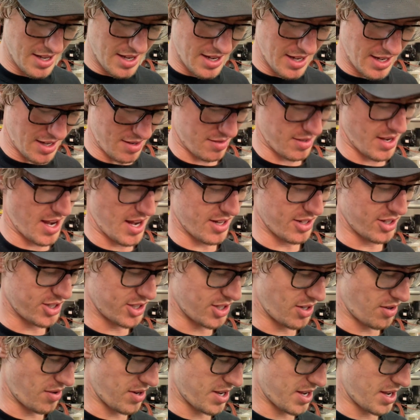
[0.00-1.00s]
And I'll kind of
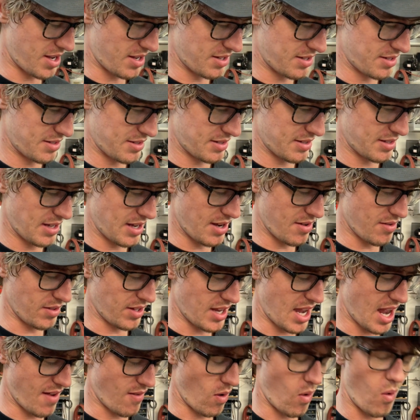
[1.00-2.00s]
show you. I didn't really
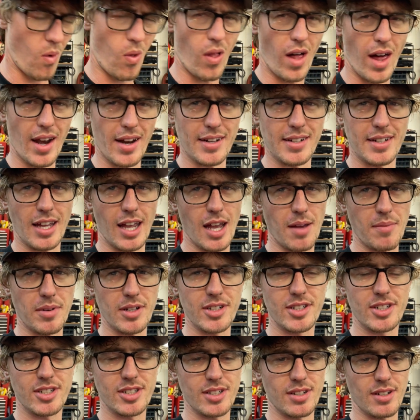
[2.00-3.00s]
have a whole lot of
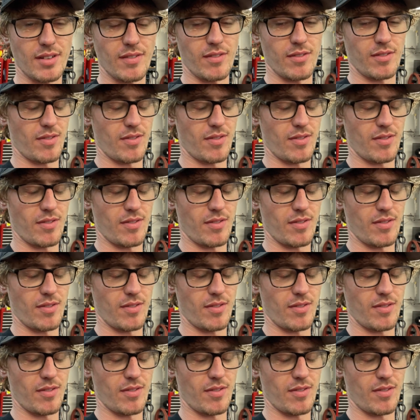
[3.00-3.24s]
damage.